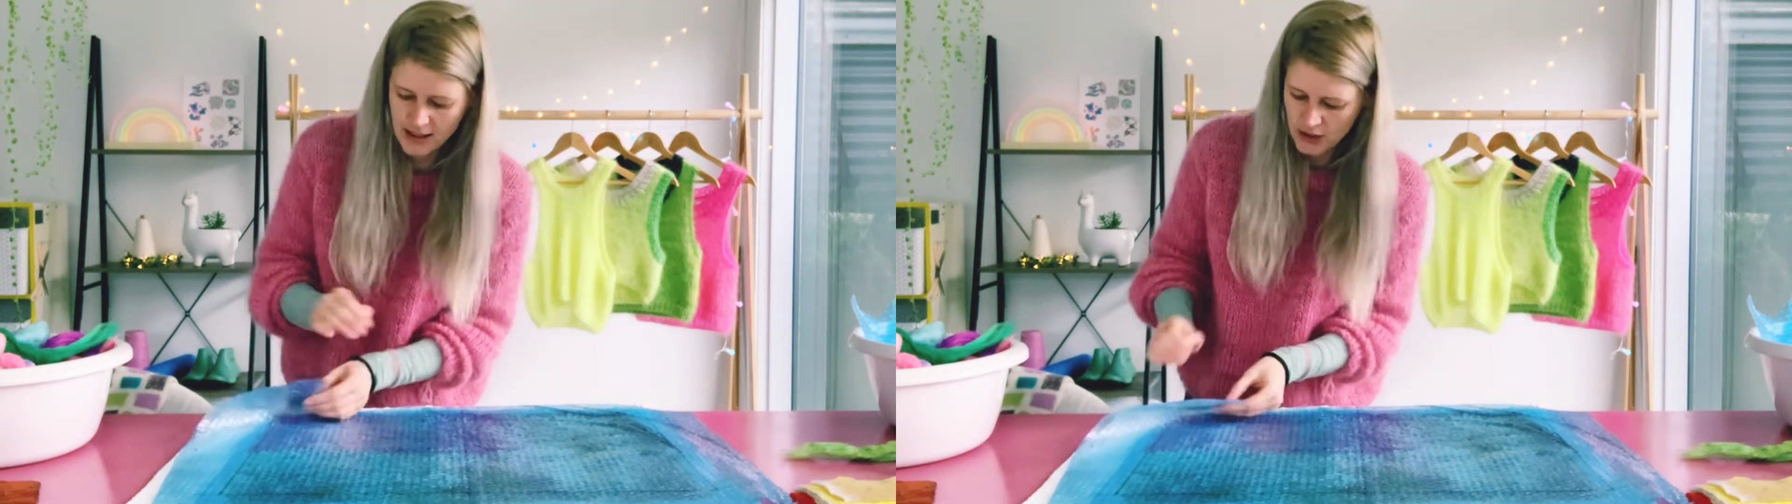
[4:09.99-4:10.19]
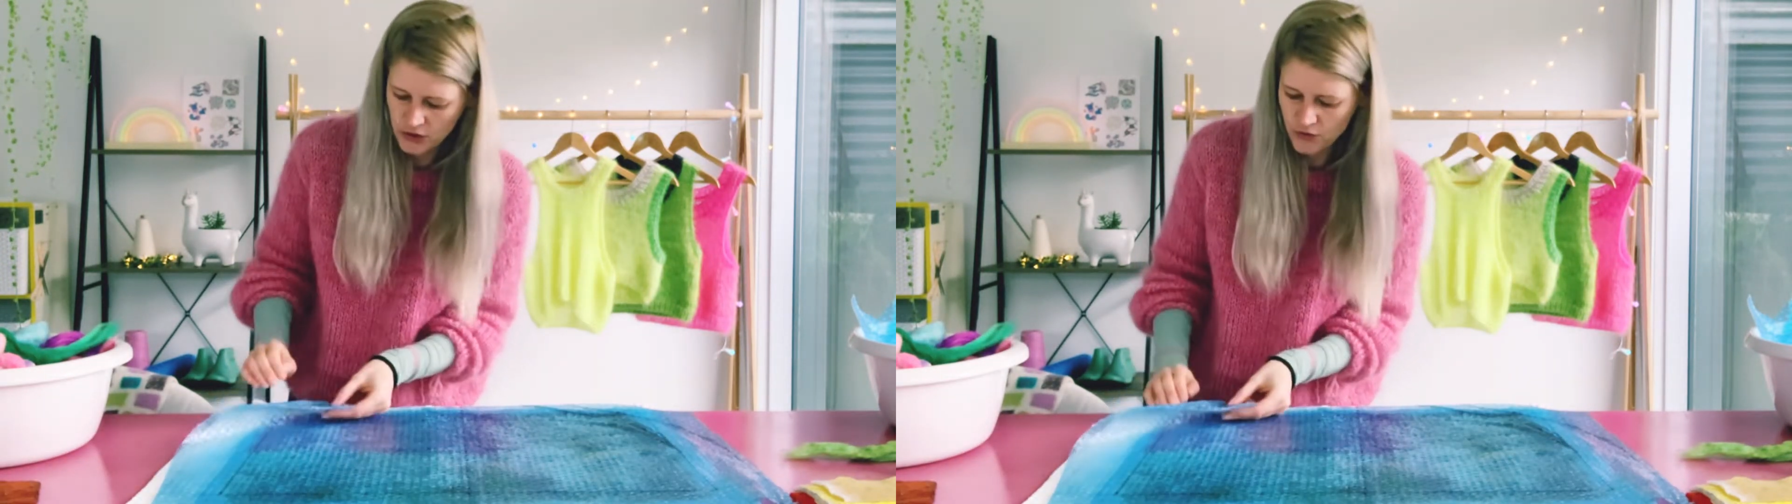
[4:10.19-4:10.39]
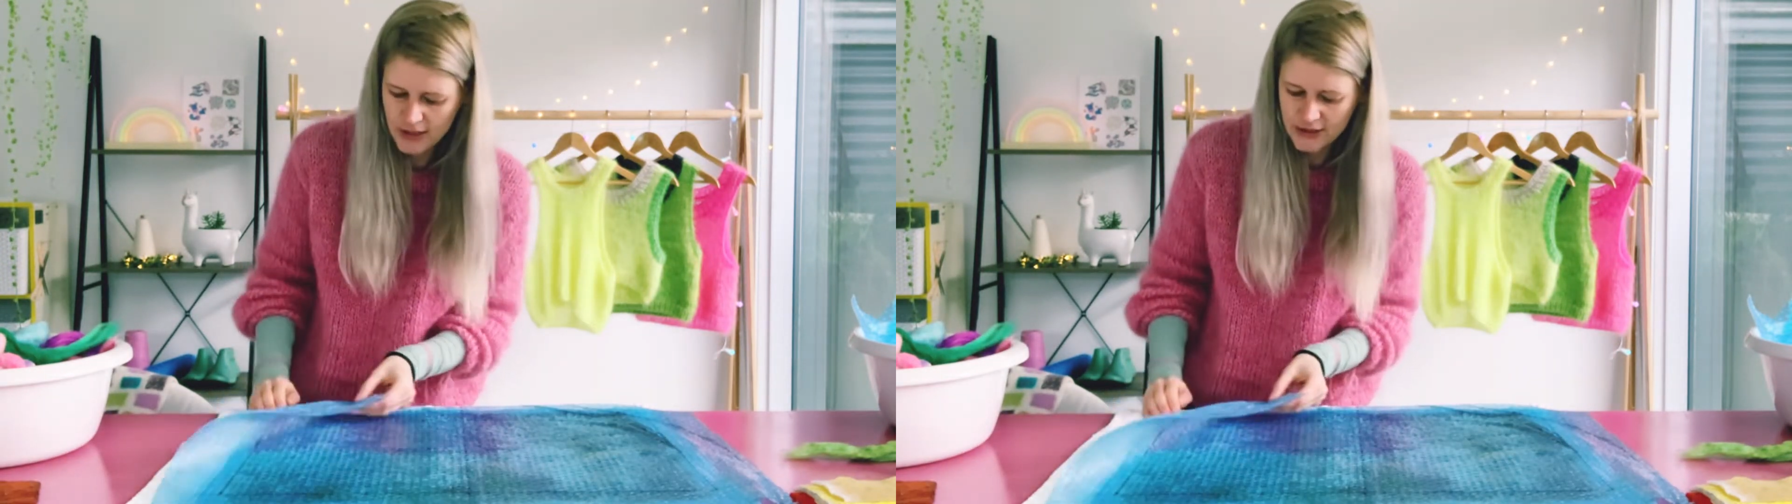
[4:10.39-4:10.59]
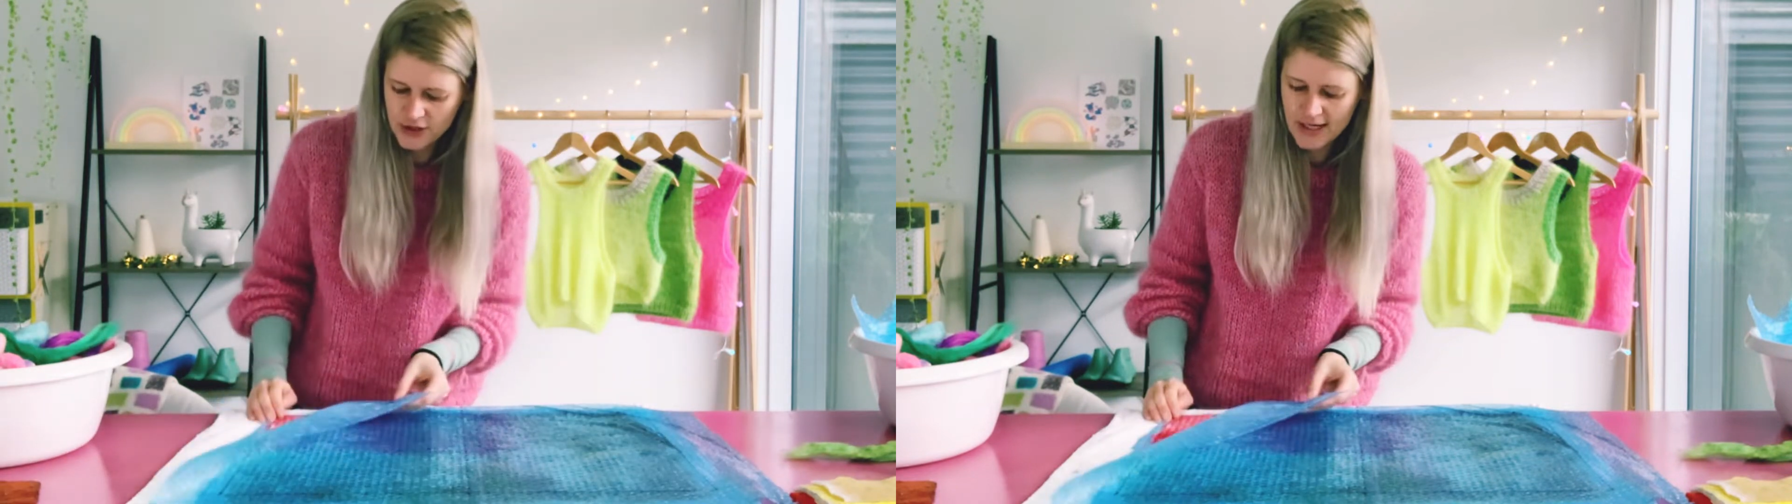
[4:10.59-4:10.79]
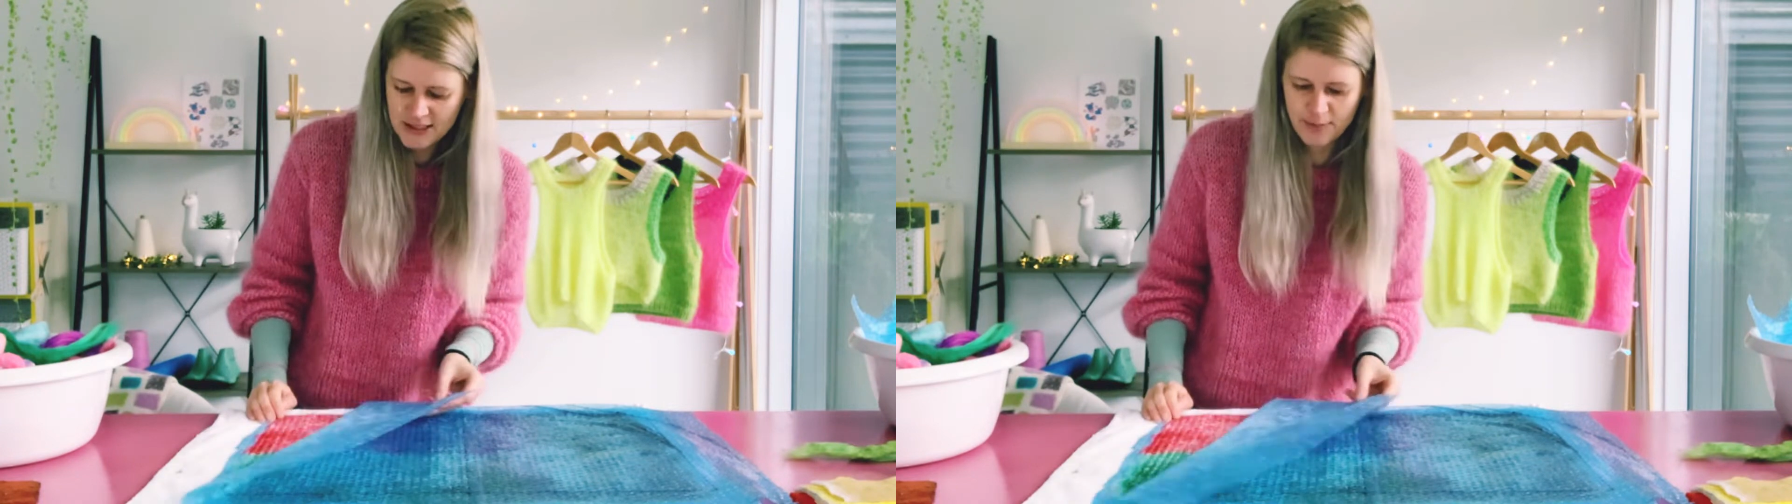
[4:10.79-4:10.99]
you can
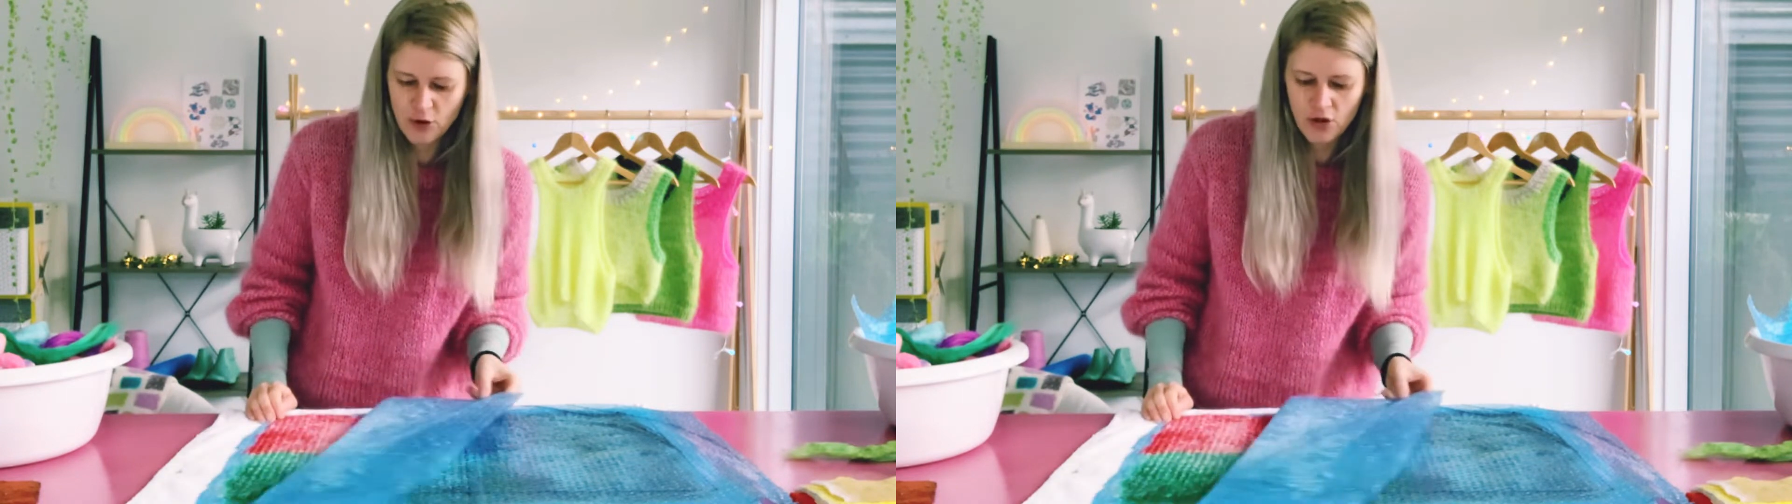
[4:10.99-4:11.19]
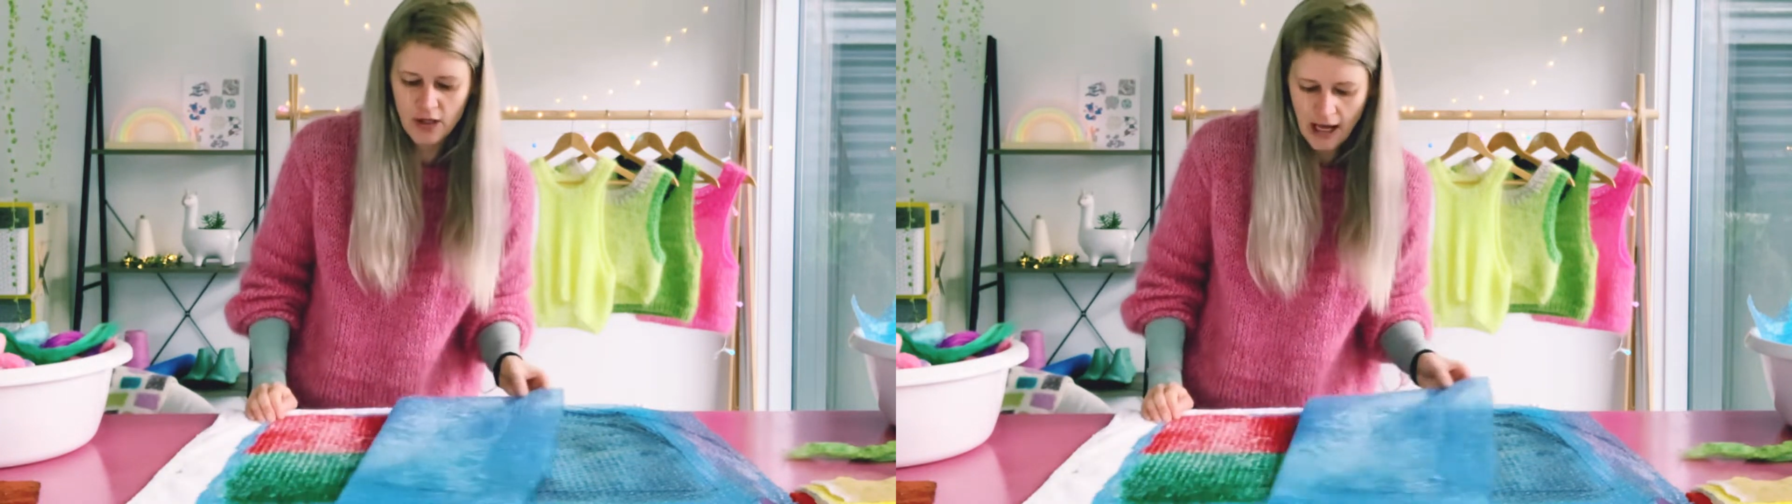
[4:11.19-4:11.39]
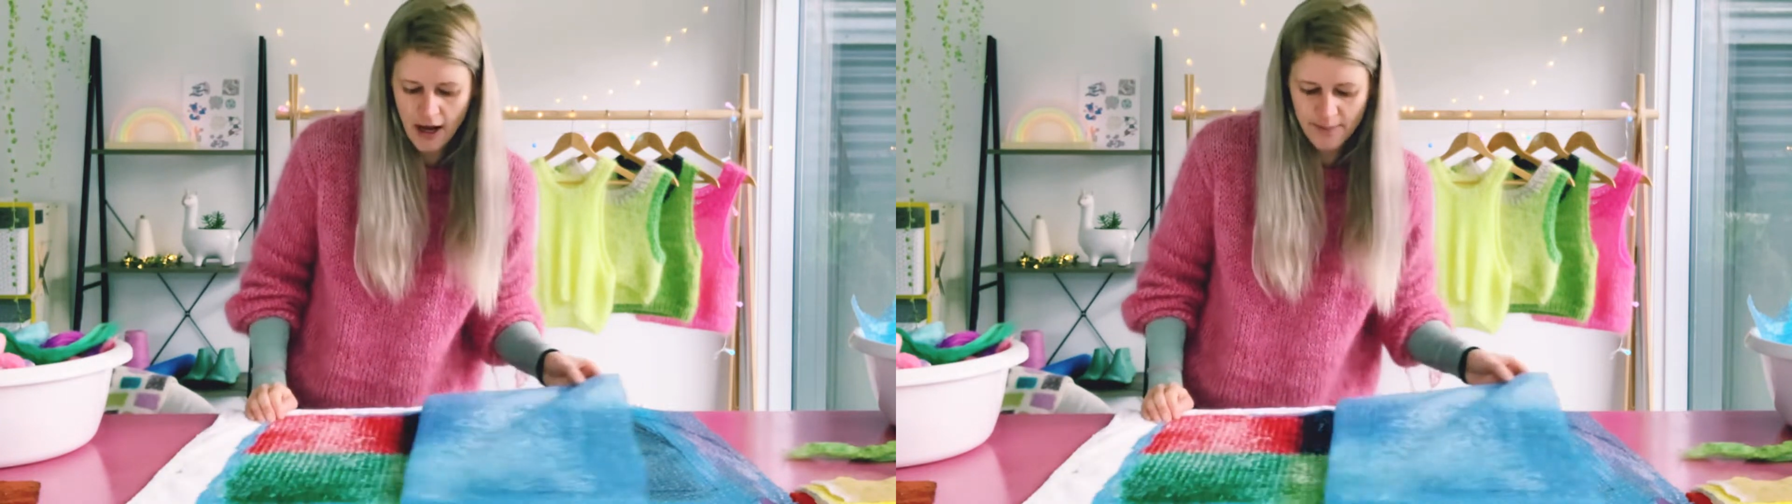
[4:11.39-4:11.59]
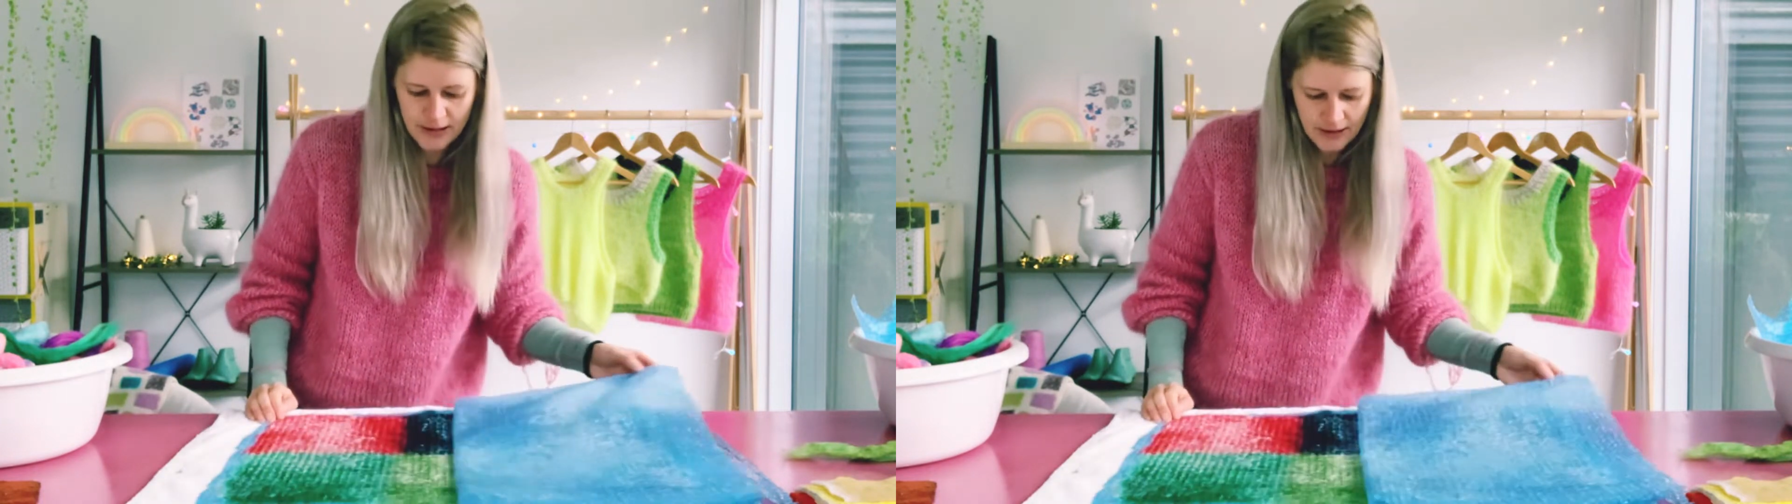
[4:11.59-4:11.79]
just pull up